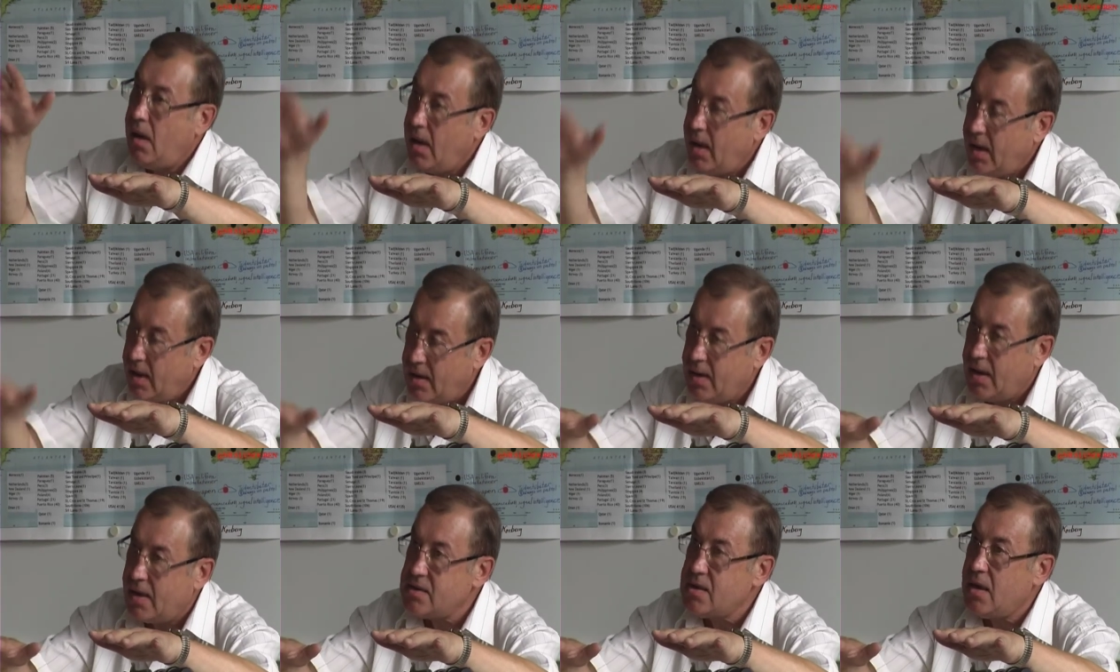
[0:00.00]

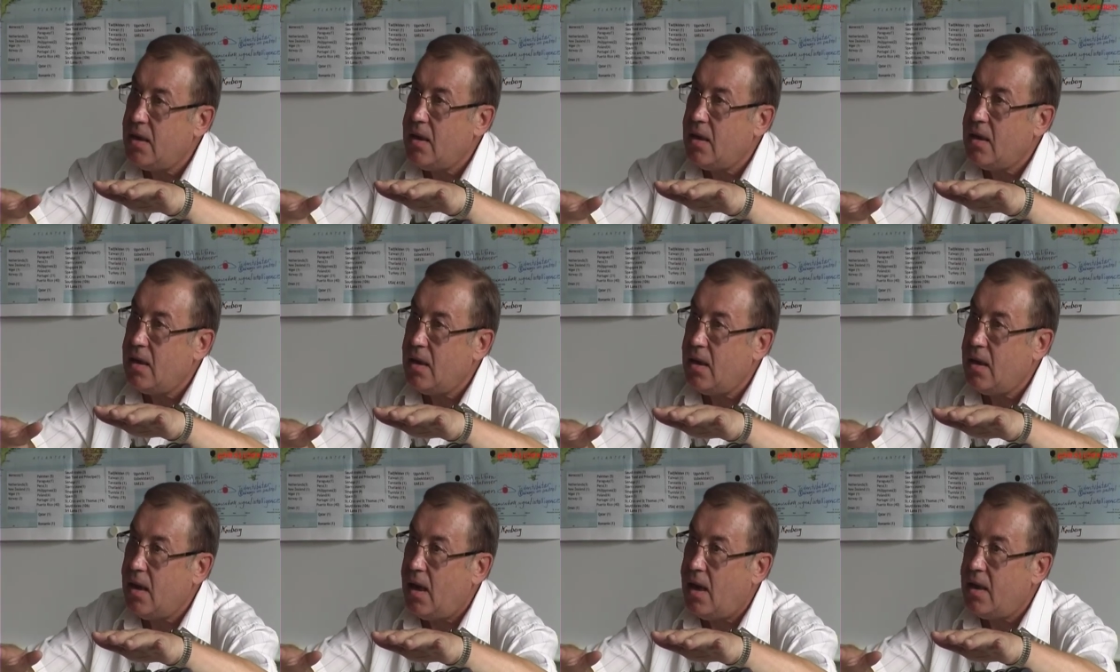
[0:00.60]
another
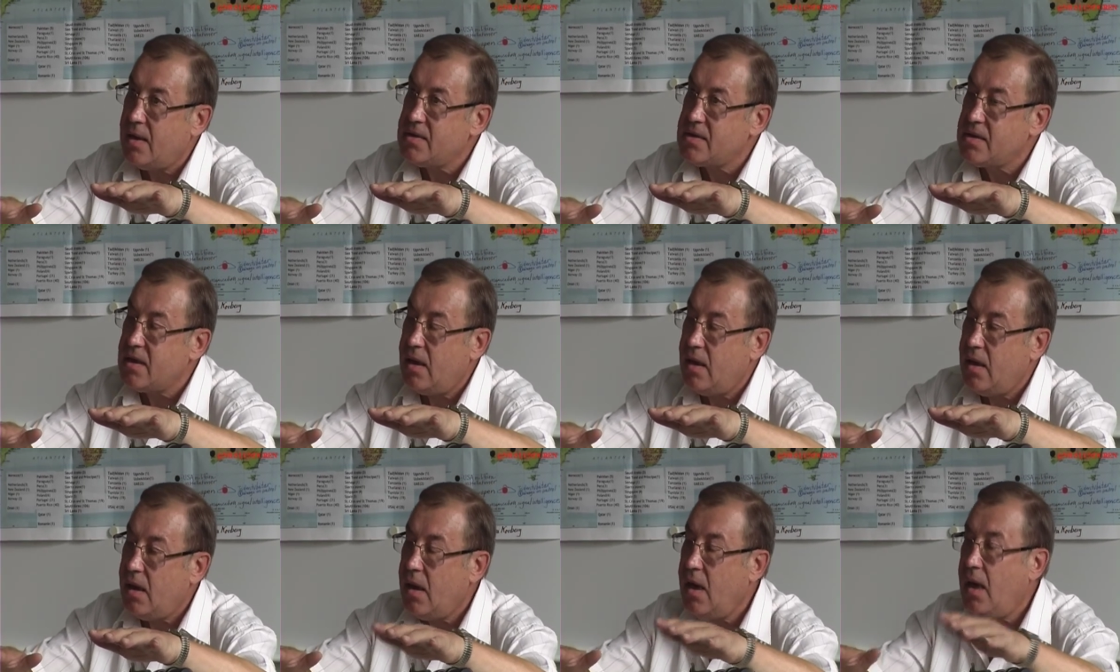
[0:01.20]

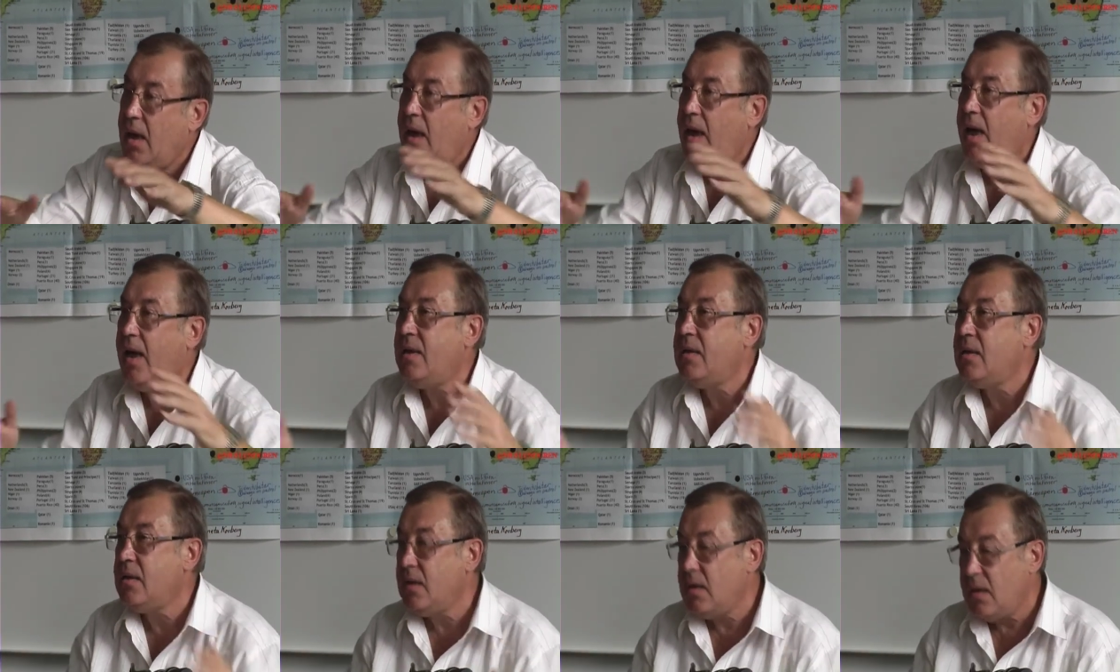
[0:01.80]
answer,
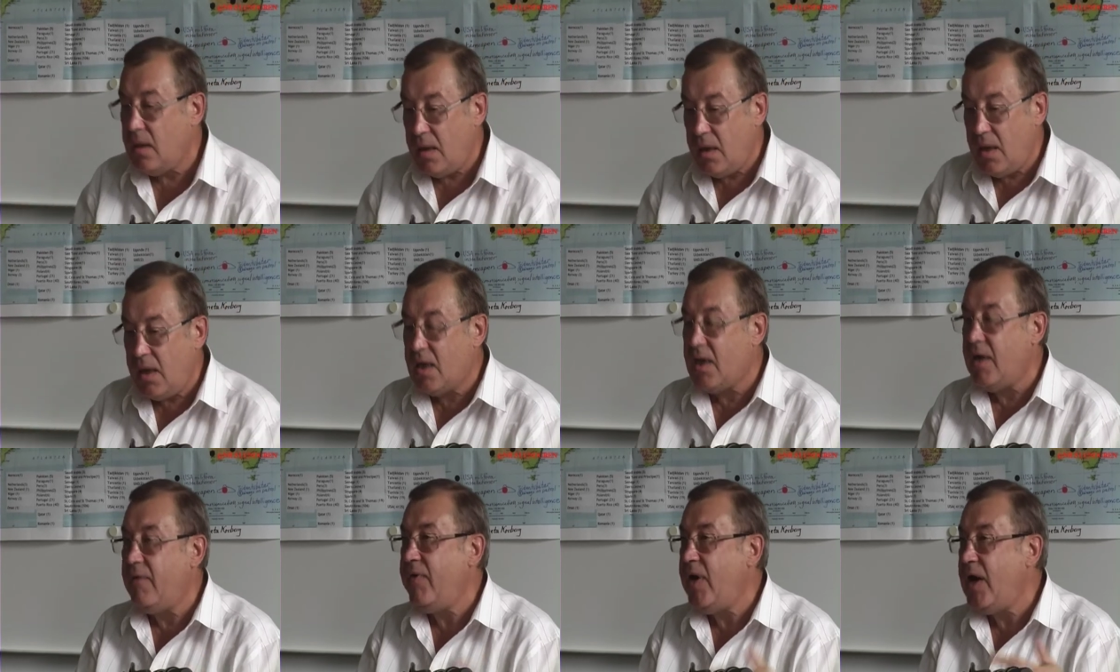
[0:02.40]
and
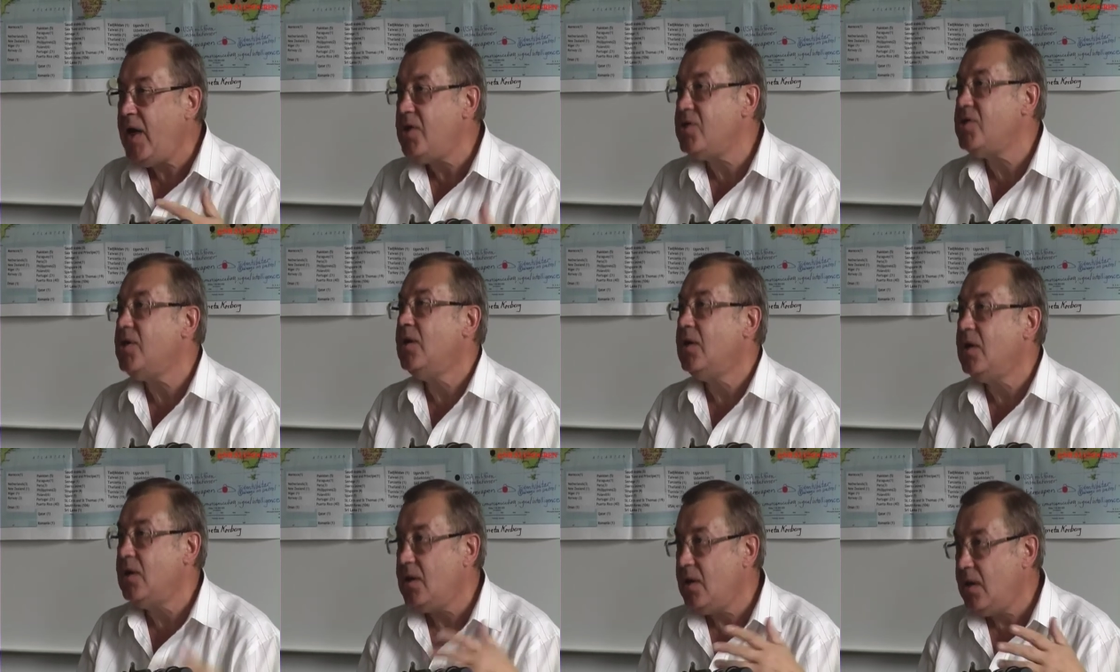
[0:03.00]

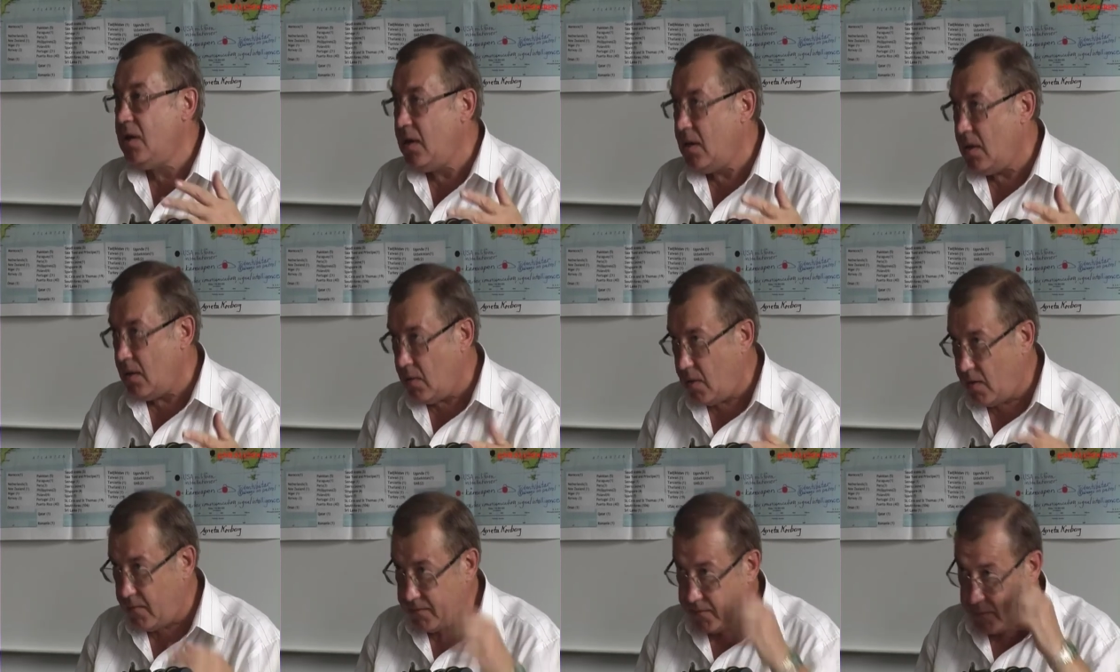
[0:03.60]
aggravation
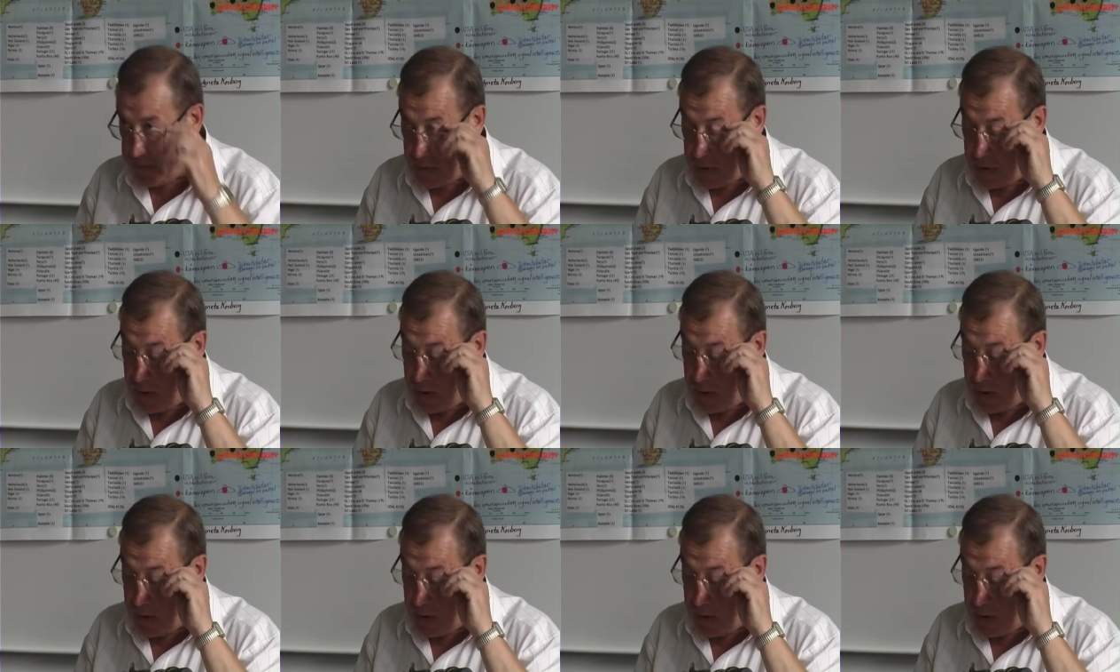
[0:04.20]
of